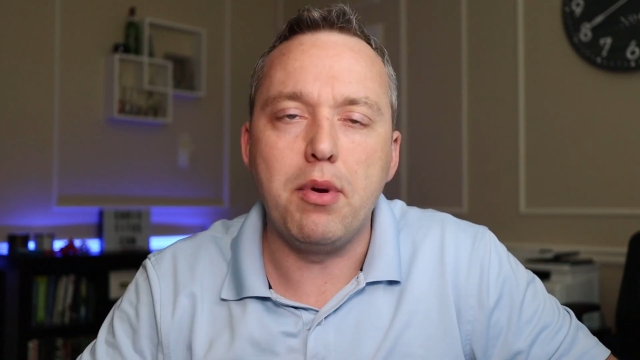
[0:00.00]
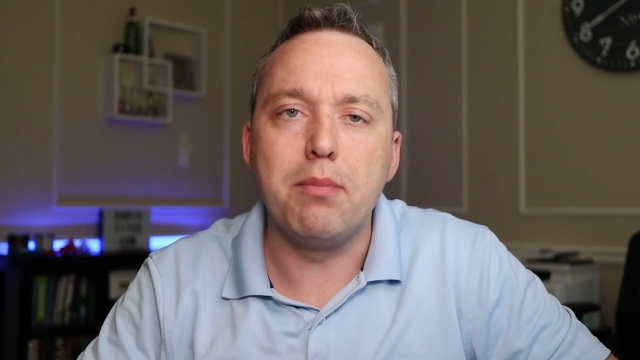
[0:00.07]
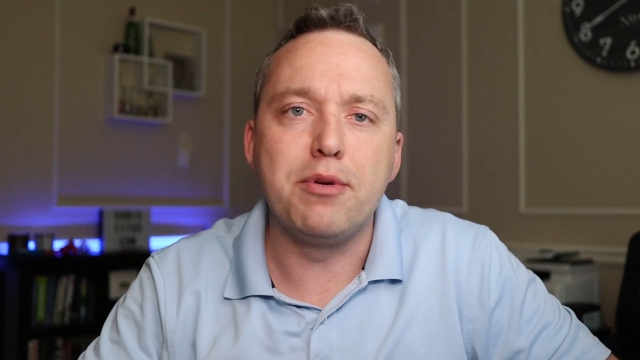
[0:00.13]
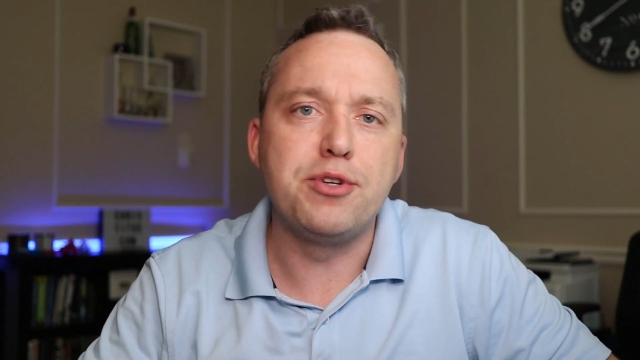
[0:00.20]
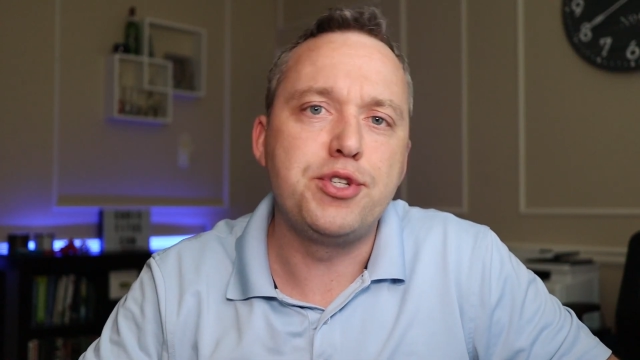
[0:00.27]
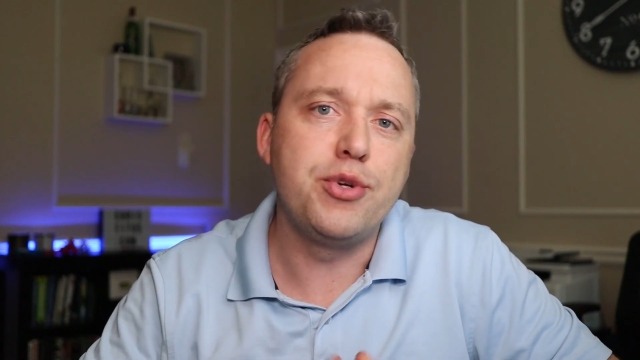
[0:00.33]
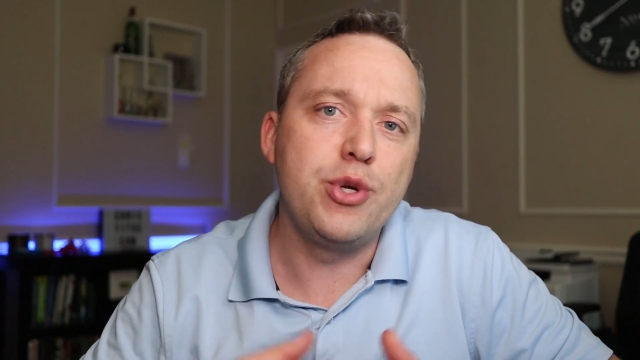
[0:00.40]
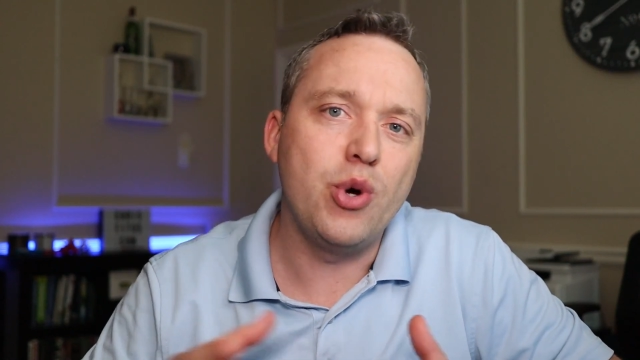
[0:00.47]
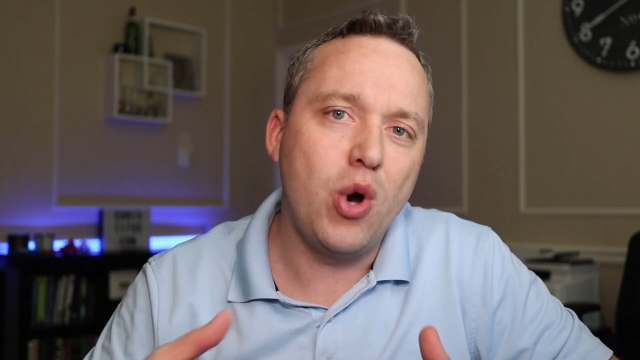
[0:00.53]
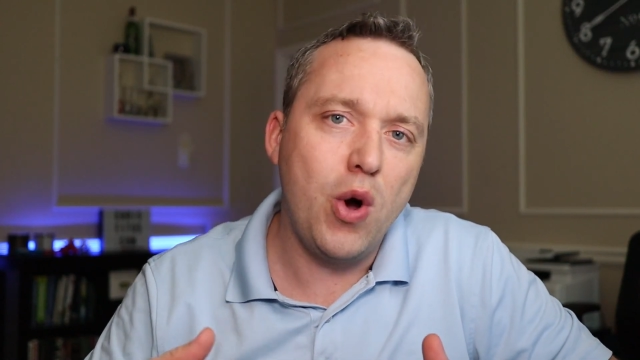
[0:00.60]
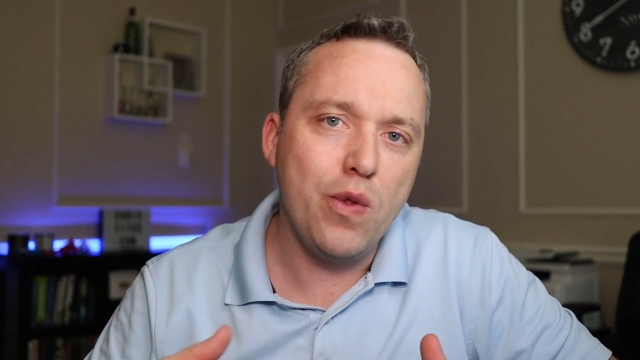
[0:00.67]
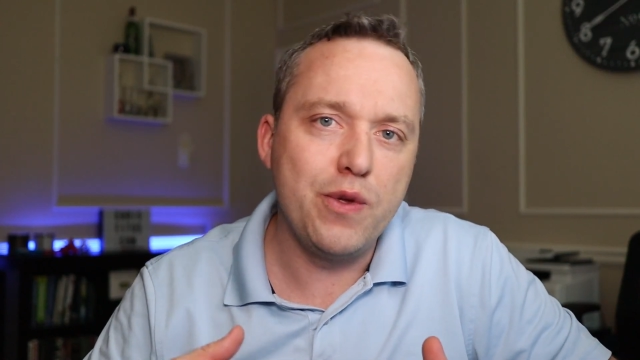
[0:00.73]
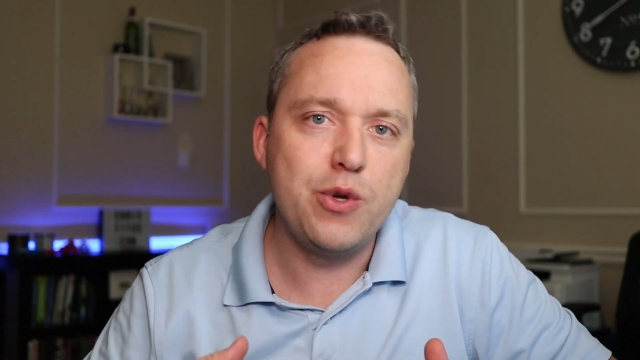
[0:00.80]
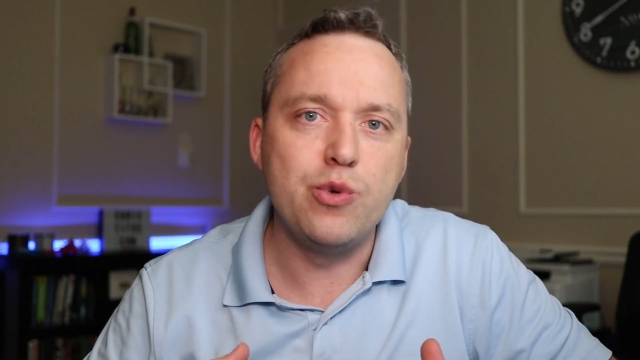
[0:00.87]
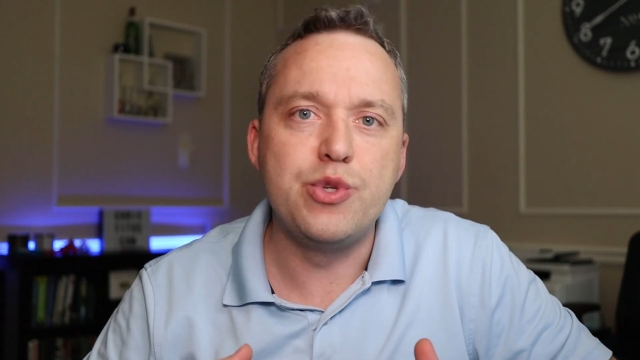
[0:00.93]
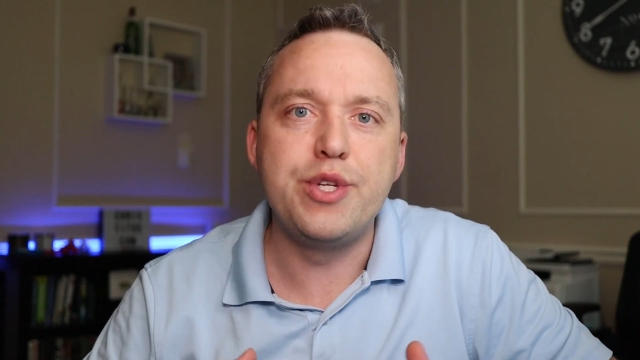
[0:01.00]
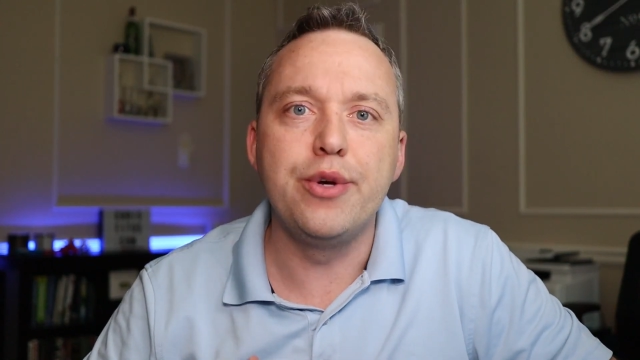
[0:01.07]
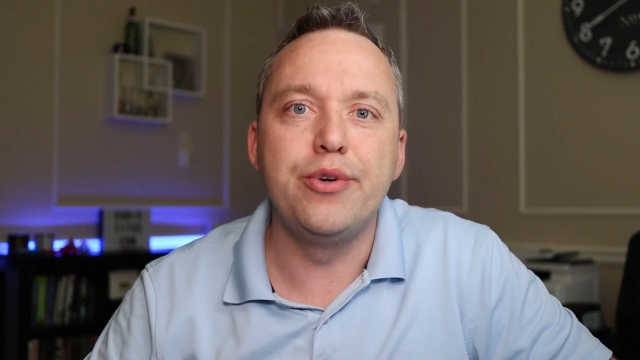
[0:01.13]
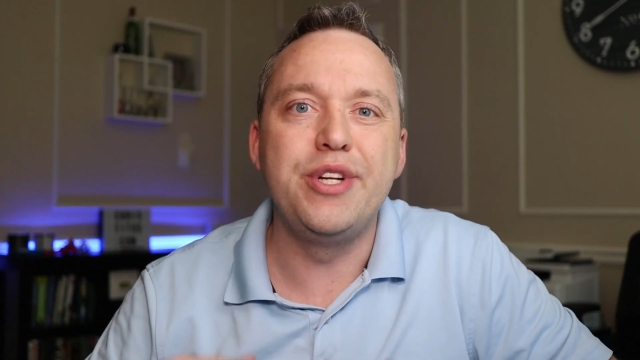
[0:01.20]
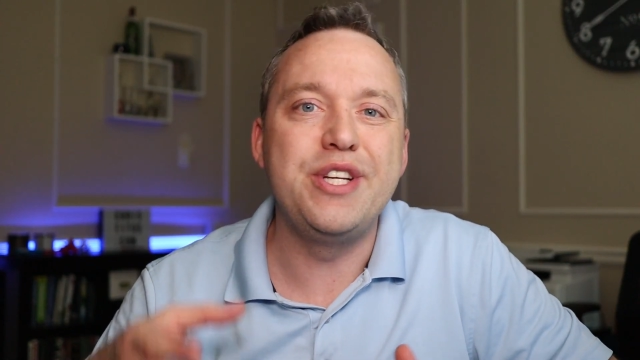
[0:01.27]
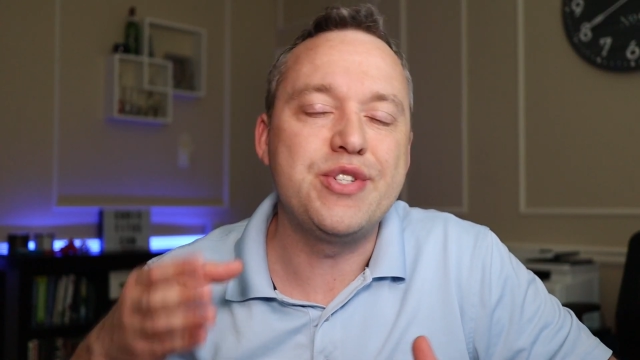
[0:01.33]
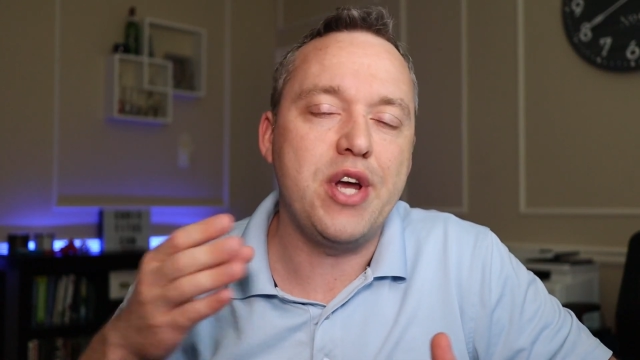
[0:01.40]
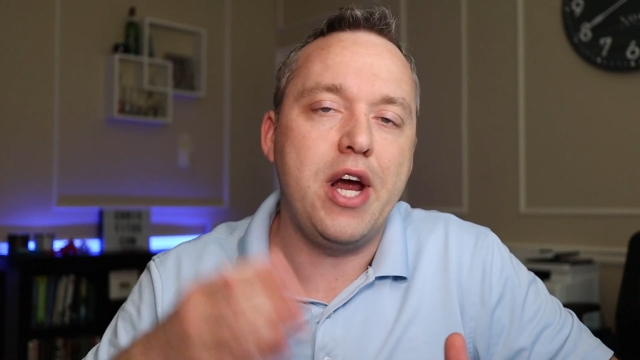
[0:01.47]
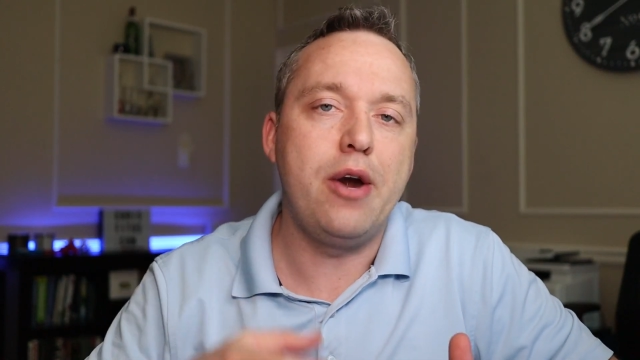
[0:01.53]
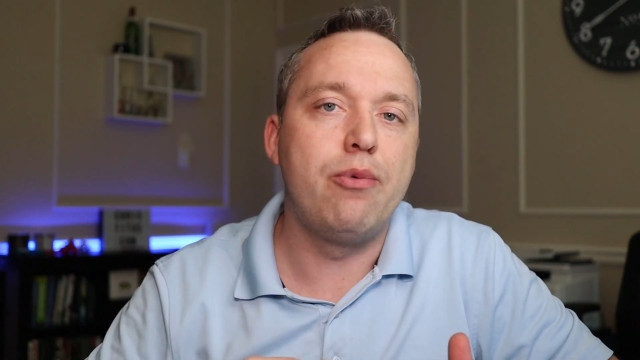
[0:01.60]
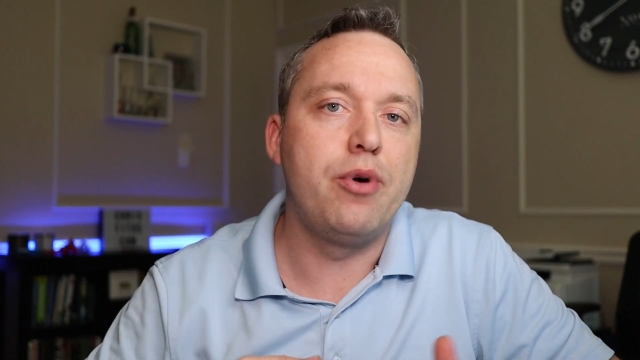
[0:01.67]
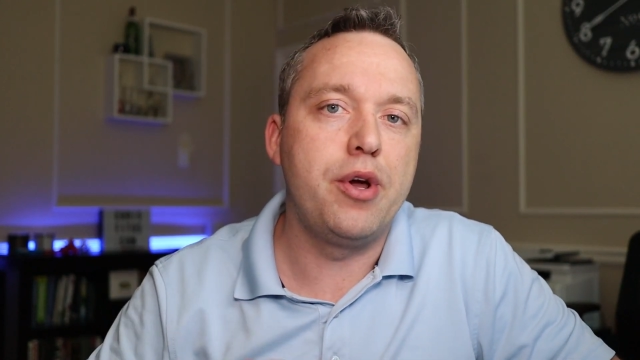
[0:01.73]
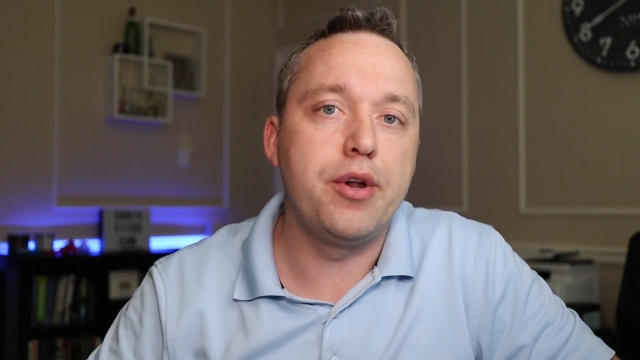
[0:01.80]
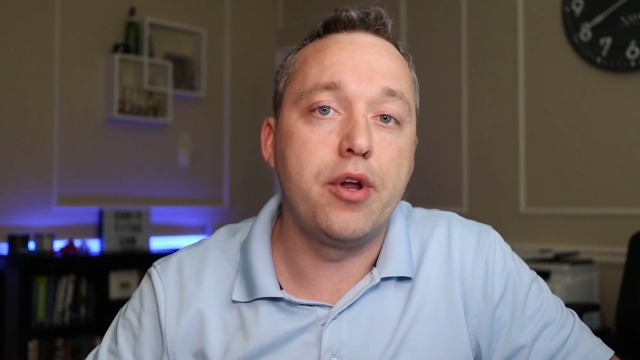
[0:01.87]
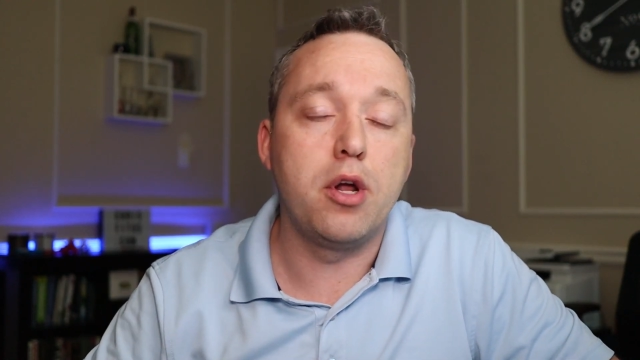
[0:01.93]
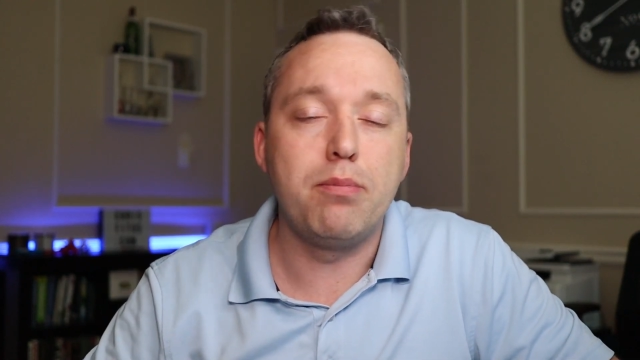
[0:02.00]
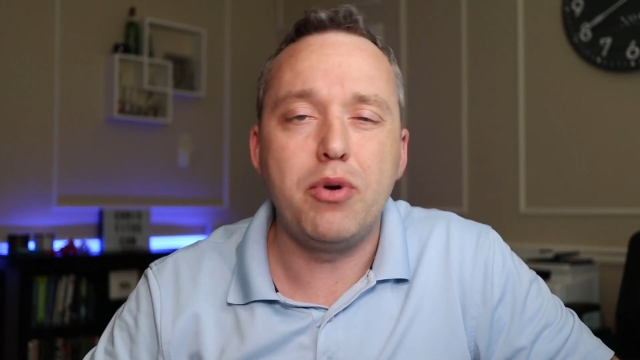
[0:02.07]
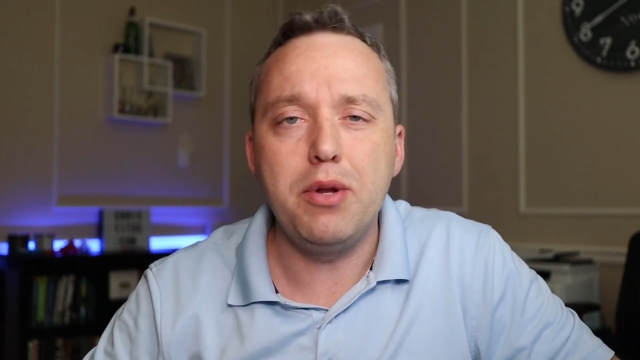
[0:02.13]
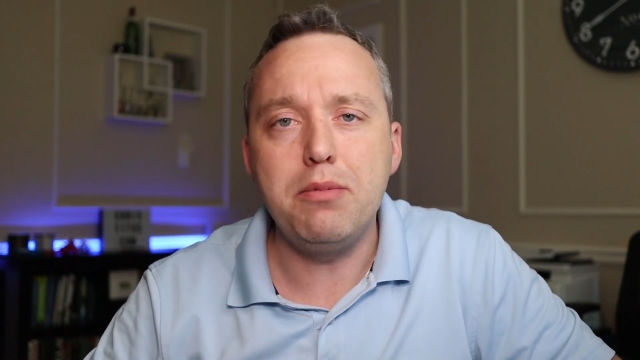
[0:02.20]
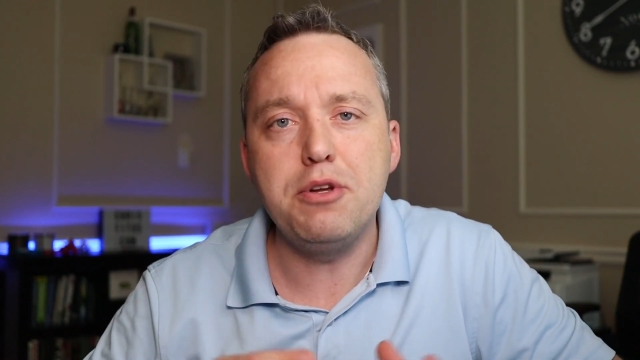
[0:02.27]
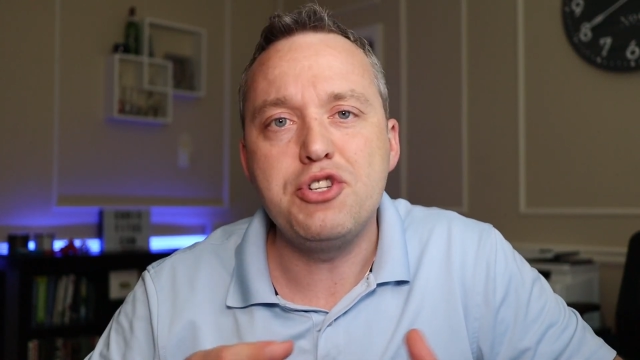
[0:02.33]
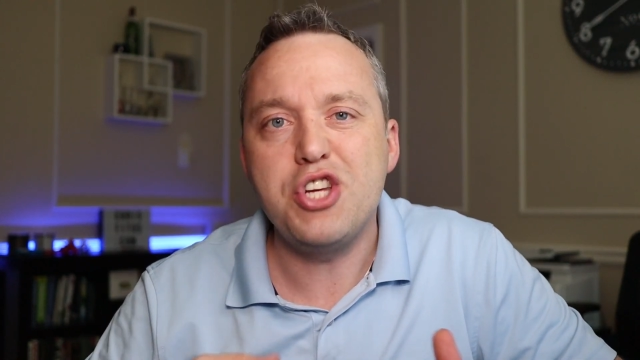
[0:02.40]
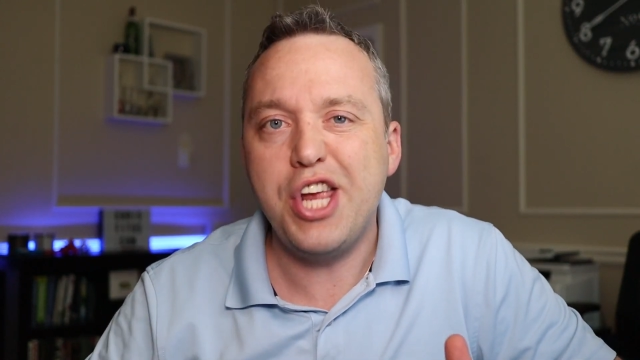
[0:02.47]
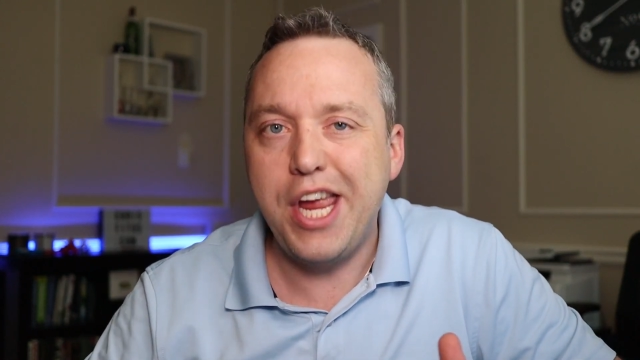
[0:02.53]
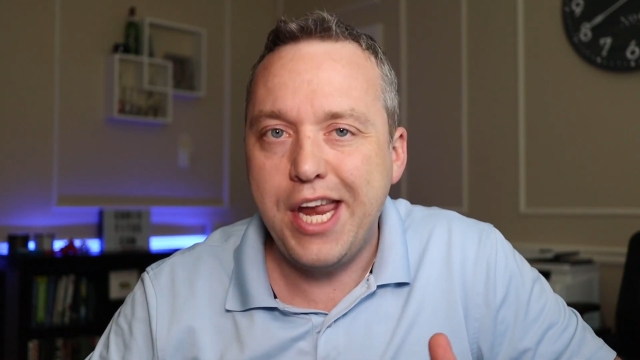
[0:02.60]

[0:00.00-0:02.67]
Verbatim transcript: I'm gonna show you all the utilities I run on pretty much